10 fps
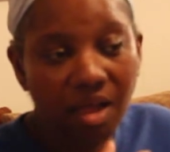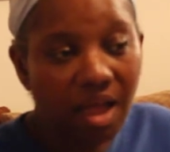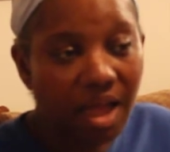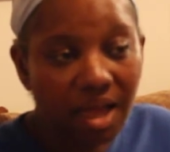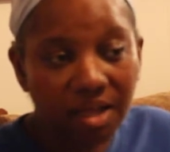
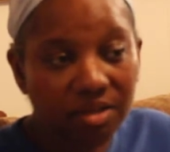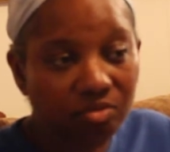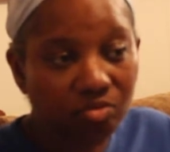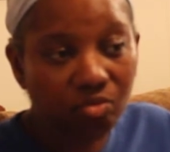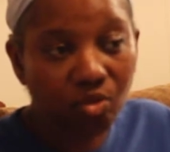
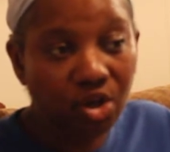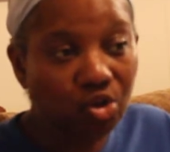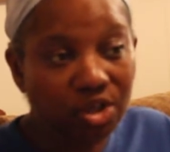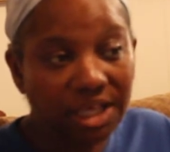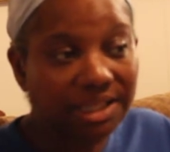and when
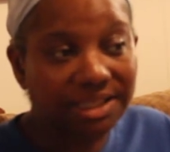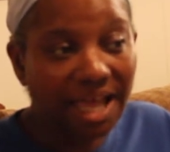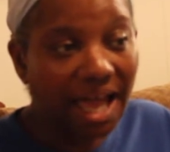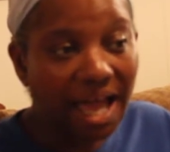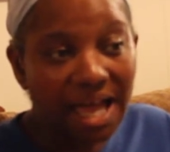you did
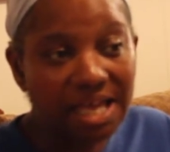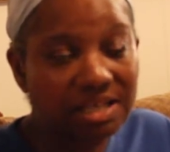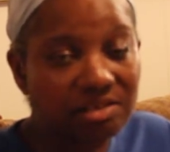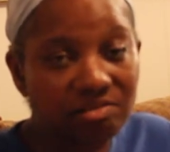that,